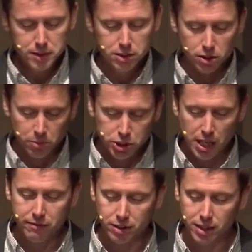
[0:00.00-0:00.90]
So number
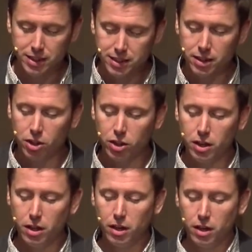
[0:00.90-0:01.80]
7, consider
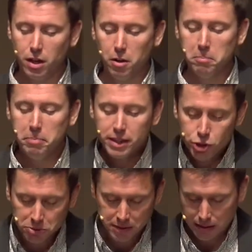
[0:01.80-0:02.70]

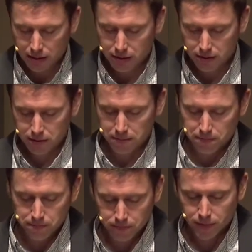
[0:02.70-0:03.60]
Benjamin.
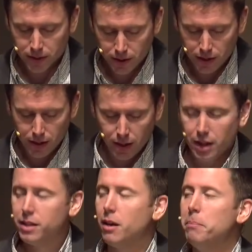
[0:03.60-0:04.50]

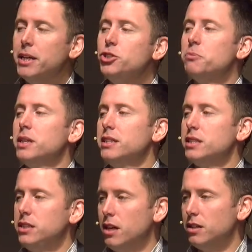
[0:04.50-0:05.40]
Now Benjamin is
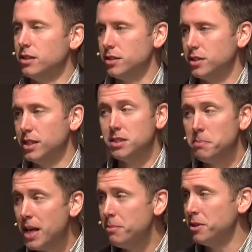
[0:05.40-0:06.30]
the youngest. He's the
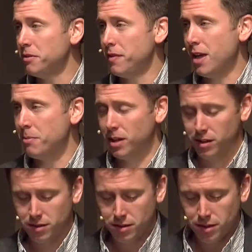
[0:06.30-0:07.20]
baby of the
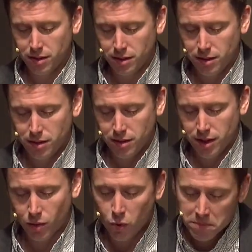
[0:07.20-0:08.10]
family.
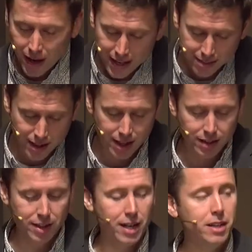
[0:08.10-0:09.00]
And we might
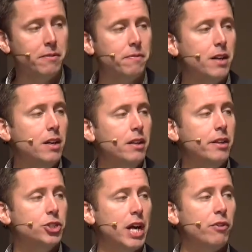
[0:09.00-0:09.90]
think that if
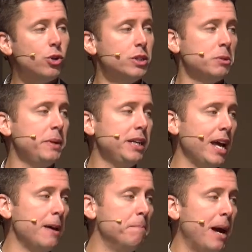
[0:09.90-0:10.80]
there's ever going to be
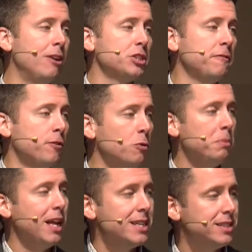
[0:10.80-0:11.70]
a bountiful
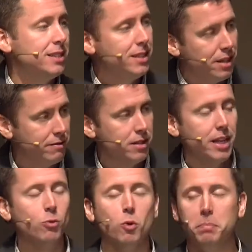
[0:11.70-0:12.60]
blessing given,
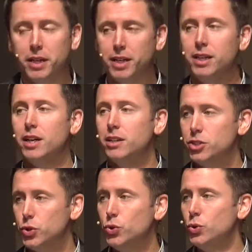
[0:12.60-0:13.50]
it will be
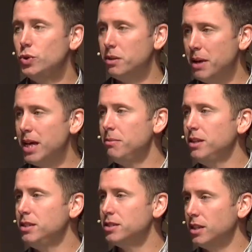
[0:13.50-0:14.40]
to the
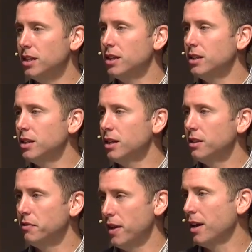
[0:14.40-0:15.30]
babies in
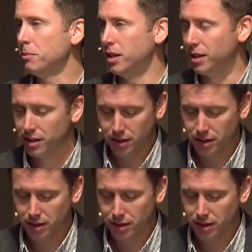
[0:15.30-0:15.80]
the family.